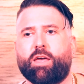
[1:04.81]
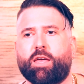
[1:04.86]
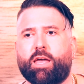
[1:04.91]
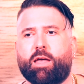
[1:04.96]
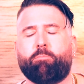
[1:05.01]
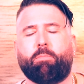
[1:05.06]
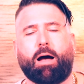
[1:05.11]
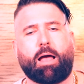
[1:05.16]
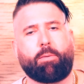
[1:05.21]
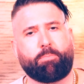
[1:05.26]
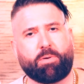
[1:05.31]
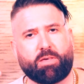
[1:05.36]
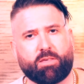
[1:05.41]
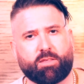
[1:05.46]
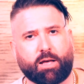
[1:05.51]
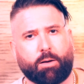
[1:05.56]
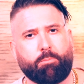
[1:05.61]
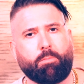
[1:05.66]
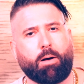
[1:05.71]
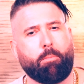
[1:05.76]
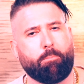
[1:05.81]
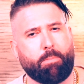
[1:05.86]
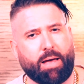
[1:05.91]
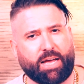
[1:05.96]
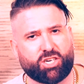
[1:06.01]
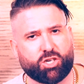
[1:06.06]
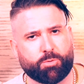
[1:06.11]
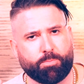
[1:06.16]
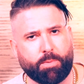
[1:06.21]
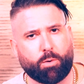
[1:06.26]
It might be some
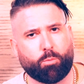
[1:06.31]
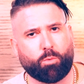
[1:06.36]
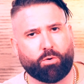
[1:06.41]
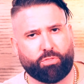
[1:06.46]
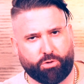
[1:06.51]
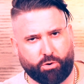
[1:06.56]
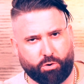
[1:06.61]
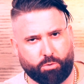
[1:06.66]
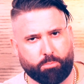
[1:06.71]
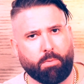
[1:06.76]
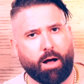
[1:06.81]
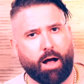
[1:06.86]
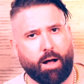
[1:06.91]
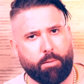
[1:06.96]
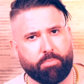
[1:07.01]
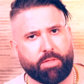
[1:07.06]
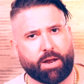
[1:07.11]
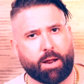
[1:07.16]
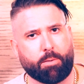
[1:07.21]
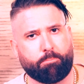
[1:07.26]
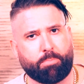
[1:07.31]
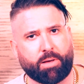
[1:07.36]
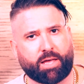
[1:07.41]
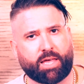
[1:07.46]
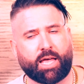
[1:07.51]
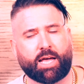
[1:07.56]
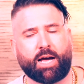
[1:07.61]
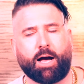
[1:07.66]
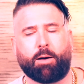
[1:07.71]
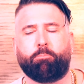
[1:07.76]
enmeshment with their mom that I'm
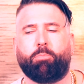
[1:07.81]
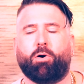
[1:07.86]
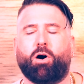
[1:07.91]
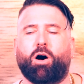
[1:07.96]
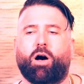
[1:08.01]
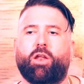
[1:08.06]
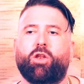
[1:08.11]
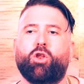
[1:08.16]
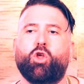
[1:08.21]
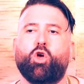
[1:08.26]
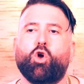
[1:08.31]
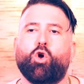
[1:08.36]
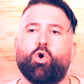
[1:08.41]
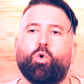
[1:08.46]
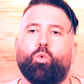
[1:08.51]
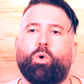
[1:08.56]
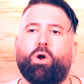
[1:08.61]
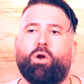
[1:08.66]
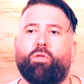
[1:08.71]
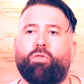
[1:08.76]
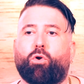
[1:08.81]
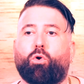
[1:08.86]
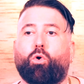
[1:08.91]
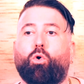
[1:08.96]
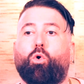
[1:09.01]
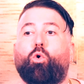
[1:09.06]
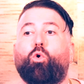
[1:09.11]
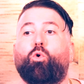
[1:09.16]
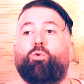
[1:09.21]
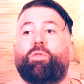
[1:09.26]
picking up on, where they're
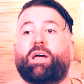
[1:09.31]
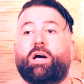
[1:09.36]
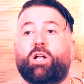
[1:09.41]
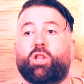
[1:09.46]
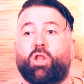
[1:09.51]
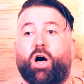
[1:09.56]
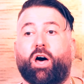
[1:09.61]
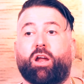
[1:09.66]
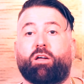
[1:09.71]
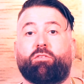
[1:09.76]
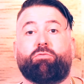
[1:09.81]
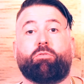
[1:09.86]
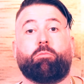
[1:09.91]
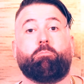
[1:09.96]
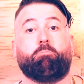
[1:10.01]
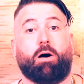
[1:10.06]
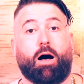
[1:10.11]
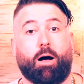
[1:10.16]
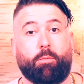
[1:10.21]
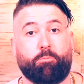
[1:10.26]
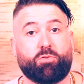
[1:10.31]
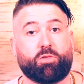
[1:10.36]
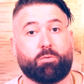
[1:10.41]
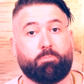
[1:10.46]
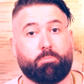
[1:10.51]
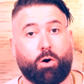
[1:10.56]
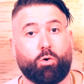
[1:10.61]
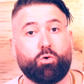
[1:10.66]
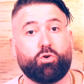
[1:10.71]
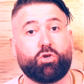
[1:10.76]
holding a lot of mom's
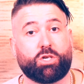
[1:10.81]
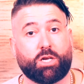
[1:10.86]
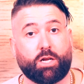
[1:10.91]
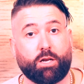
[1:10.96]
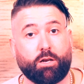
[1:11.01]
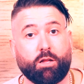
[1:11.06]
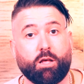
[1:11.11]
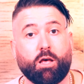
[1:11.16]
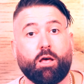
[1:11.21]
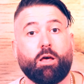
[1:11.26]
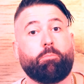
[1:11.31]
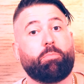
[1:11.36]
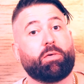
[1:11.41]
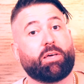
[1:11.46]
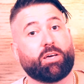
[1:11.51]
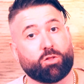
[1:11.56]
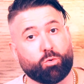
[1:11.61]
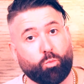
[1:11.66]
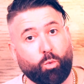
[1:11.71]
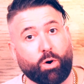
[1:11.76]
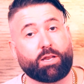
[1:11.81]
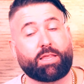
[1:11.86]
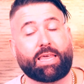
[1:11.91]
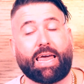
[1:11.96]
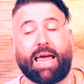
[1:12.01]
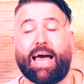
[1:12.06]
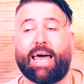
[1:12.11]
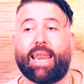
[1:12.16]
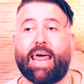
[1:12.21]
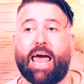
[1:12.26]
emotion. Because what
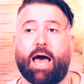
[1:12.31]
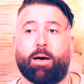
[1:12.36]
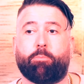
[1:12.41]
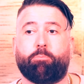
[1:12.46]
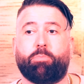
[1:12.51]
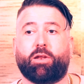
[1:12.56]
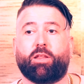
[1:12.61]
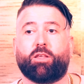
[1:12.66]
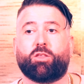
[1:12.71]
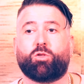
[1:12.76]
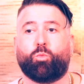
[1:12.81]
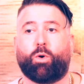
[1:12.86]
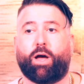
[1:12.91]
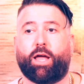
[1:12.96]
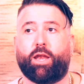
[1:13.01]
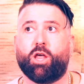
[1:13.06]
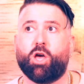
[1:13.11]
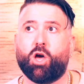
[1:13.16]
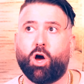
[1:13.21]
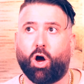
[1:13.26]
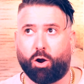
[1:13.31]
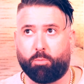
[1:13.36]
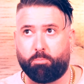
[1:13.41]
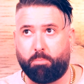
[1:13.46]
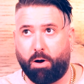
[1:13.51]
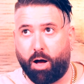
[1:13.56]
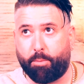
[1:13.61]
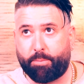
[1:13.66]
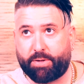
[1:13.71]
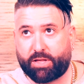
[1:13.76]
can happen is when our
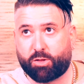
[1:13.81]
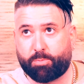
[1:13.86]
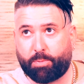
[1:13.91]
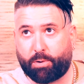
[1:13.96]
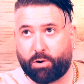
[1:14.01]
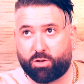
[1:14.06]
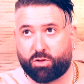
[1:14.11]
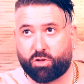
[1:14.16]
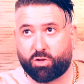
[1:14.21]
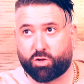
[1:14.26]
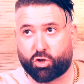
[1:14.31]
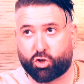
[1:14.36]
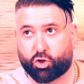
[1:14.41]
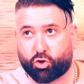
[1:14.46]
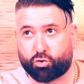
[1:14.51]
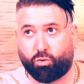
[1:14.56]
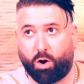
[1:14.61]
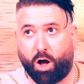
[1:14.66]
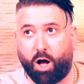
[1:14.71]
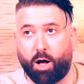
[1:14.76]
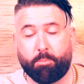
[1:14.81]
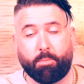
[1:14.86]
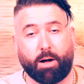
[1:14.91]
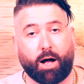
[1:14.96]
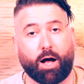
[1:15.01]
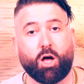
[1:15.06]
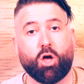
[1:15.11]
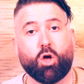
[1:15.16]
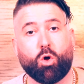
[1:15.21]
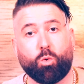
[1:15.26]
mom experiences a
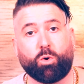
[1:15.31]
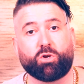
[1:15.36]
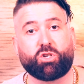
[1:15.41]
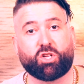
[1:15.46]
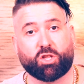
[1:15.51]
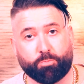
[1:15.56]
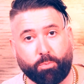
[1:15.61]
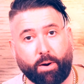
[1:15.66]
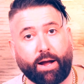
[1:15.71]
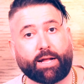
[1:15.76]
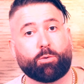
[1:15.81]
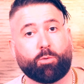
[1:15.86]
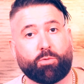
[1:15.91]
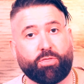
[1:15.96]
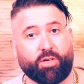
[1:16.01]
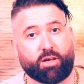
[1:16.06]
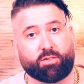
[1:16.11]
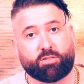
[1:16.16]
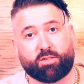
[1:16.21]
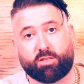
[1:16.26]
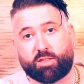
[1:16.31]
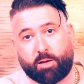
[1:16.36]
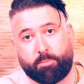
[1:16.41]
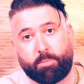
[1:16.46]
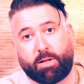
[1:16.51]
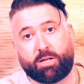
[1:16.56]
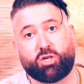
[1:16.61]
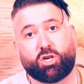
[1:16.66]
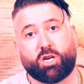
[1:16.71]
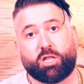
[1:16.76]
trauma, when she's pregnant with us, as I
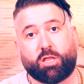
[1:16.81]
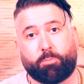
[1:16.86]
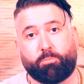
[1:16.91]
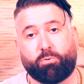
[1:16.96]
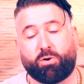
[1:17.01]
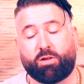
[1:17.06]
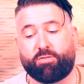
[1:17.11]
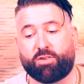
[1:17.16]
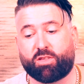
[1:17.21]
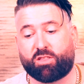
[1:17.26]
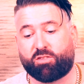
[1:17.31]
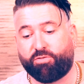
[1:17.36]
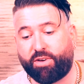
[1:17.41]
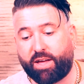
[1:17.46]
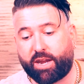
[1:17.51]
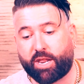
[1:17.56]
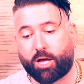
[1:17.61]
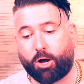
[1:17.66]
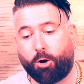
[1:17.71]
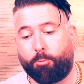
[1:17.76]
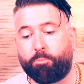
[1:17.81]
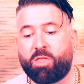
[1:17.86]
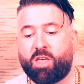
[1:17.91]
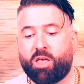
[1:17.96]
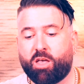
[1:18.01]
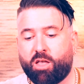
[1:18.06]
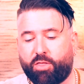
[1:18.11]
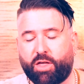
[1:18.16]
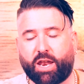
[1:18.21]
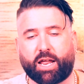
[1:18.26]
mentioned in the previous video,
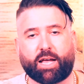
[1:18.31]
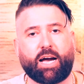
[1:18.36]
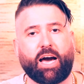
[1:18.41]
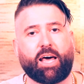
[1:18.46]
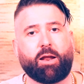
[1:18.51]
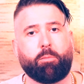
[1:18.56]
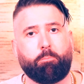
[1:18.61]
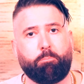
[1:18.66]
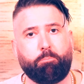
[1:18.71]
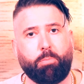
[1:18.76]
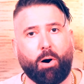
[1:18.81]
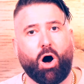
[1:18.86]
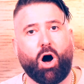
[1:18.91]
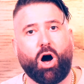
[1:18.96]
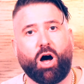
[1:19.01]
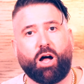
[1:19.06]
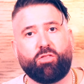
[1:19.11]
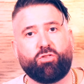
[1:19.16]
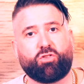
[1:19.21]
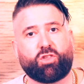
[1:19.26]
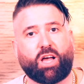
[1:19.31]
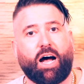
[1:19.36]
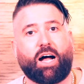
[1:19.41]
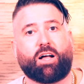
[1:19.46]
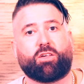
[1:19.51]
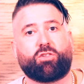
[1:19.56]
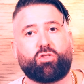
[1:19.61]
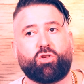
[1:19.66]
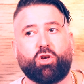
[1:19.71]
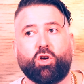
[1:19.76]
that it kind of bonds
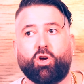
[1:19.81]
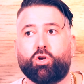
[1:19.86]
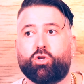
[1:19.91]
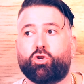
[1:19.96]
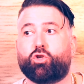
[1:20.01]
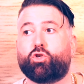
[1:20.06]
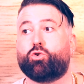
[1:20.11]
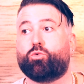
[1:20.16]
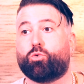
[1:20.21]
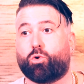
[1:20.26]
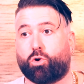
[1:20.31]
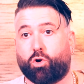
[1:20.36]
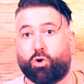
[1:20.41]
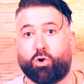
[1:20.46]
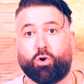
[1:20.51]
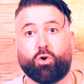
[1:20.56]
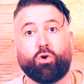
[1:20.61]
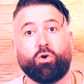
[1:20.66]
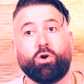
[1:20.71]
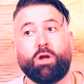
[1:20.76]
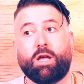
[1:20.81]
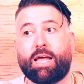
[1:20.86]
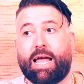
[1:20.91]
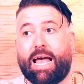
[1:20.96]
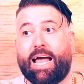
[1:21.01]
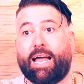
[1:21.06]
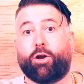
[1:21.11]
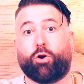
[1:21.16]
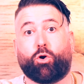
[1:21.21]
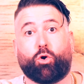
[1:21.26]
us to her
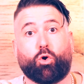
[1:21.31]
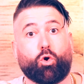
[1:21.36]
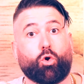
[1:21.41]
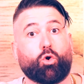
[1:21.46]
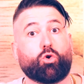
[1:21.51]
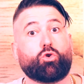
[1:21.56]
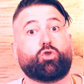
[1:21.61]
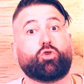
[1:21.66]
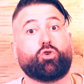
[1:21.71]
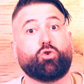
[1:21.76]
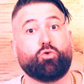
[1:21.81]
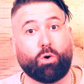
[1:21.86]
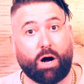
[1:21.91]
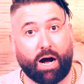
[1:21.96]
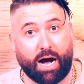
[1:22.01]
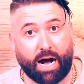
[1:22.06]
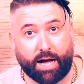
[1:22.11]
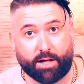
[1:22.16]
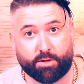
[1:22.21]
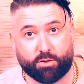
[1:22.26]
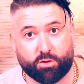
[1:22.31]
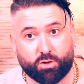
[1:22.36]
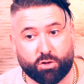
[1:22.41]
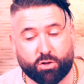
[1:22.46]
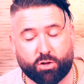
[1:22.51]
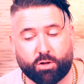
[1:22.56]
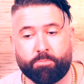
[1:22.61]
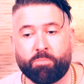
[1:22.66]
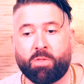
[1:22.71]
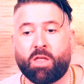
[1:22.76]
and her to
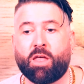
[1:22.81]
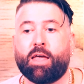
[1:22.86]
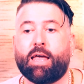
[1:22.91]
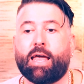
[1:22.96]
us.